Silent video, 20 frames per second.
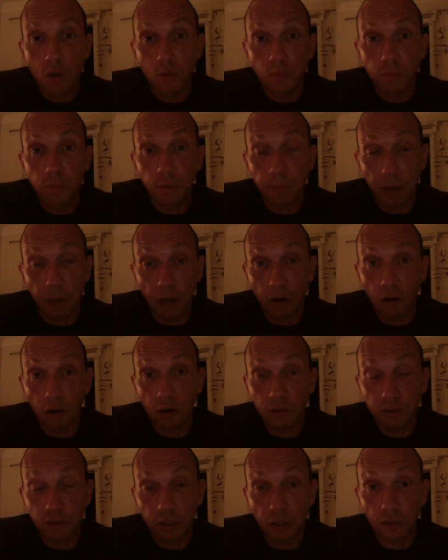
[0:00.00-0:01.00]
prepare
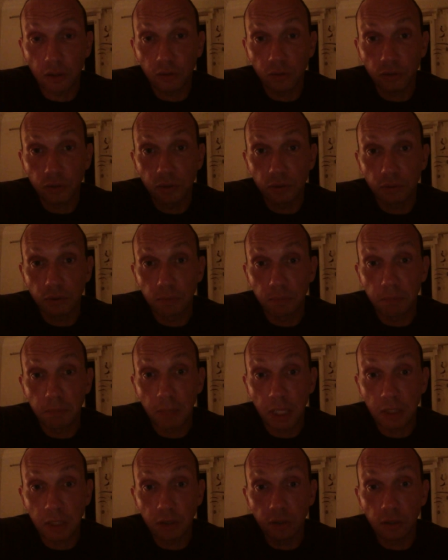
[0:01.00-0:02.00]
ourselves
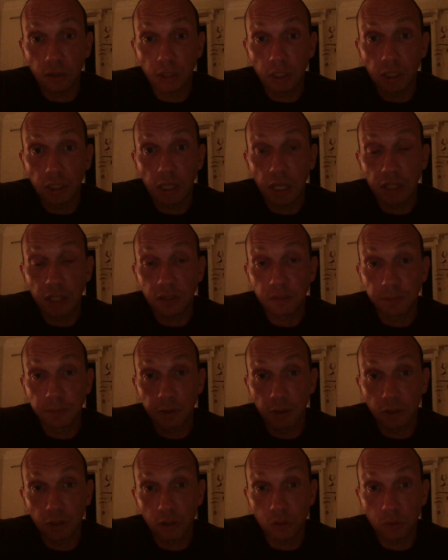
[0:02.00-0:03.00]
mentally and
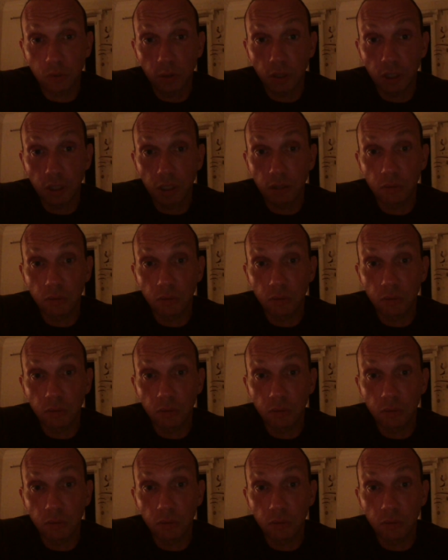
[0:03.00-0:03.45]
spiritually,